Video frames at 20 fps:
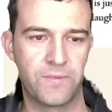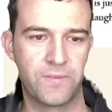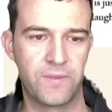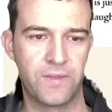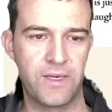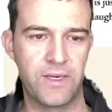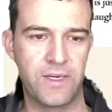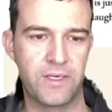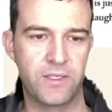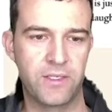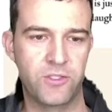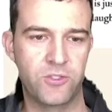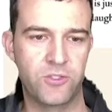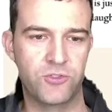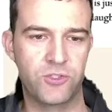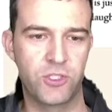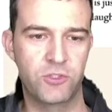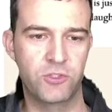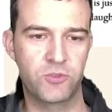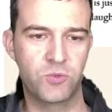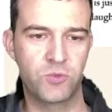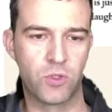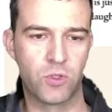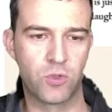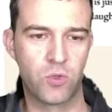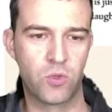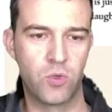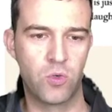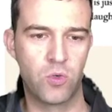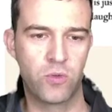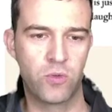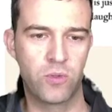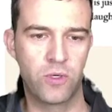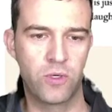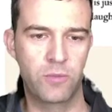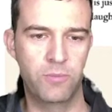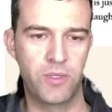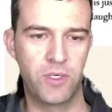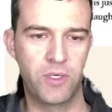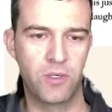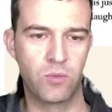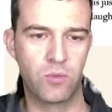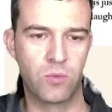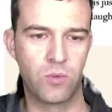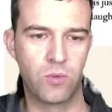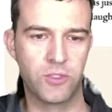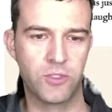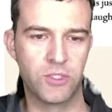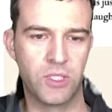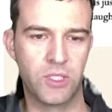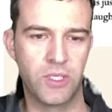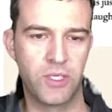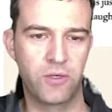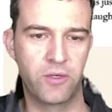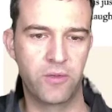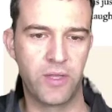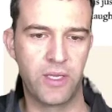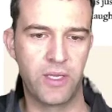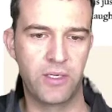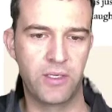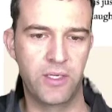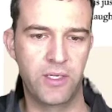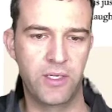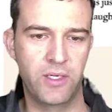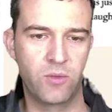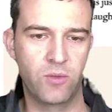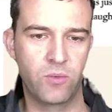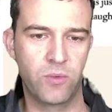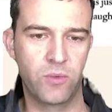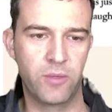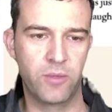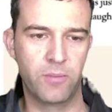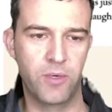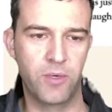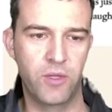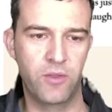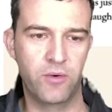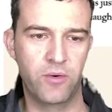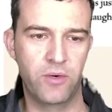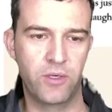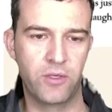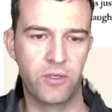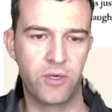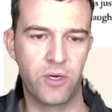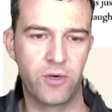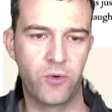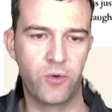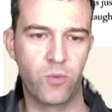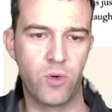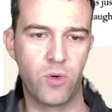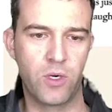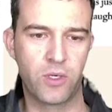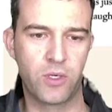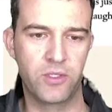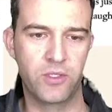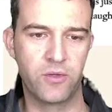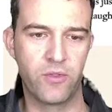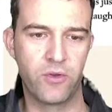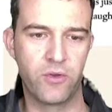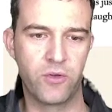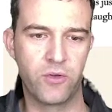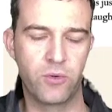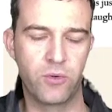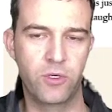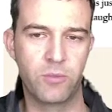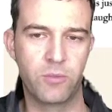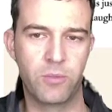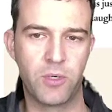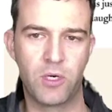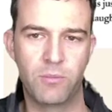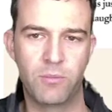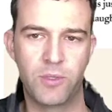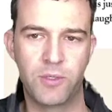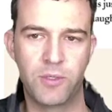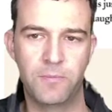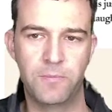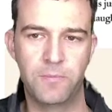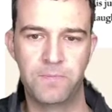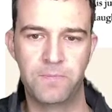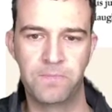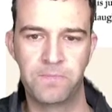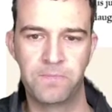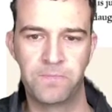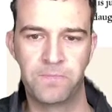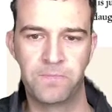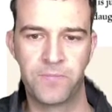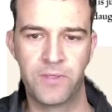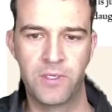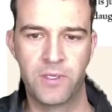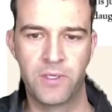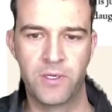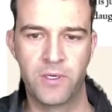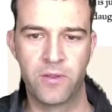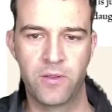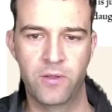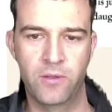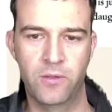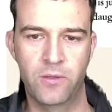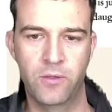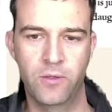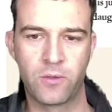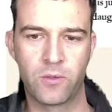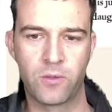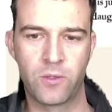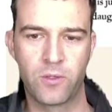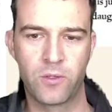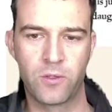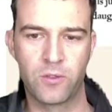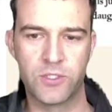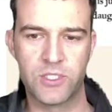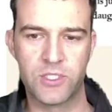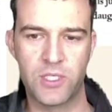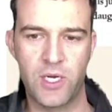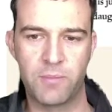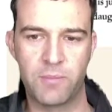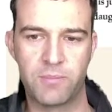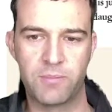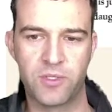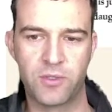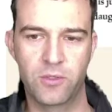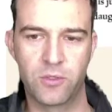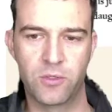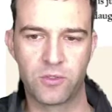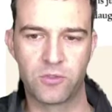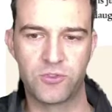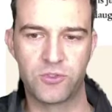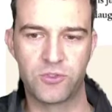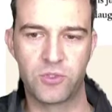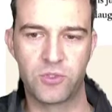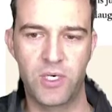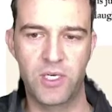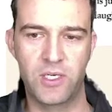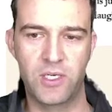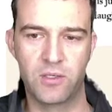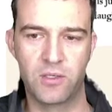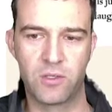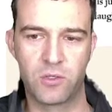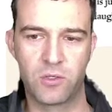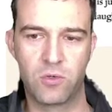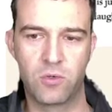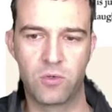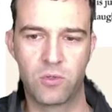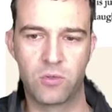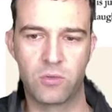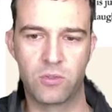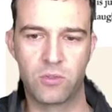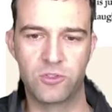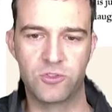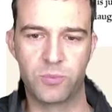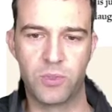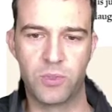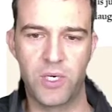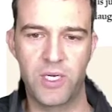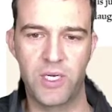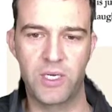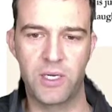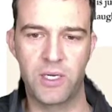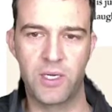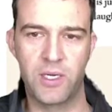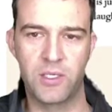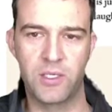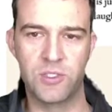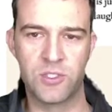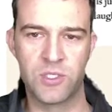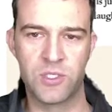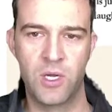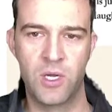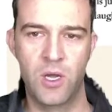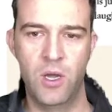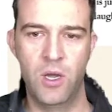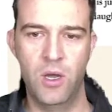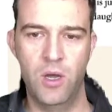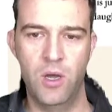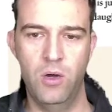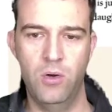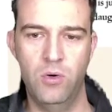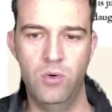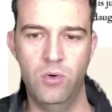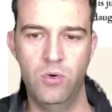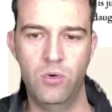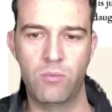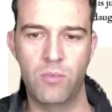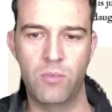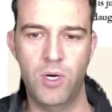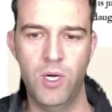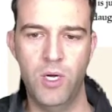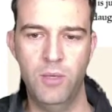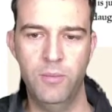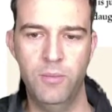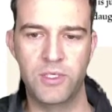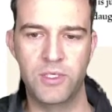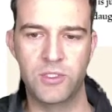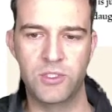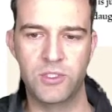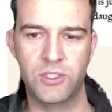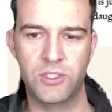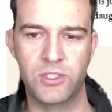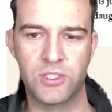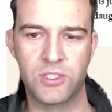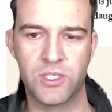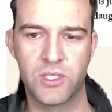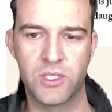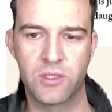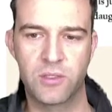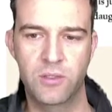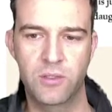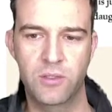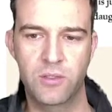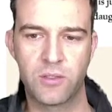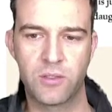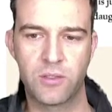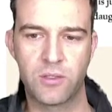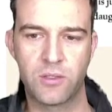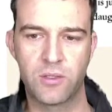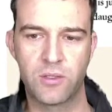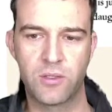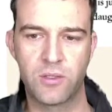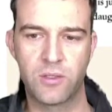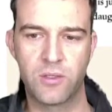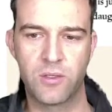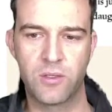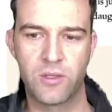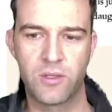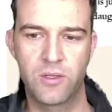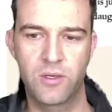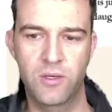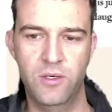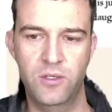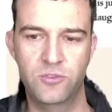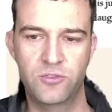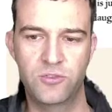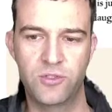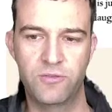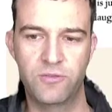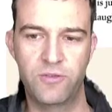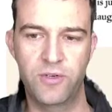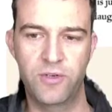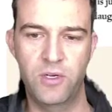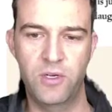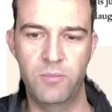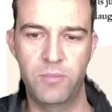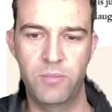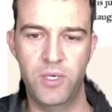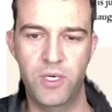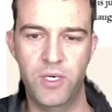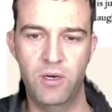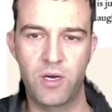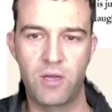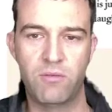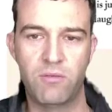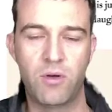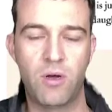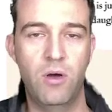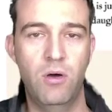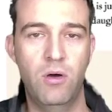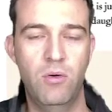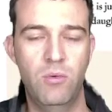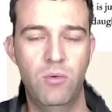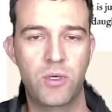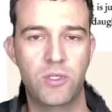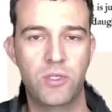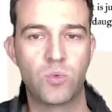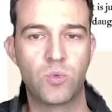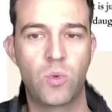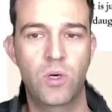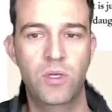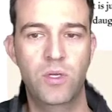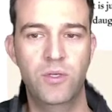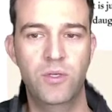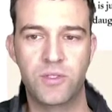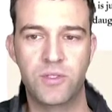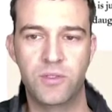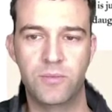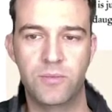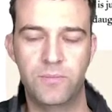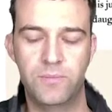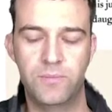That is just where Corduroy Bear was later that day when a mother and daughter walked into the toy department. The little girl stopped and looked straight into Corduroy's bright eyes. "Oh, Mommy," she said, "look, there's the very bear I've always wanted."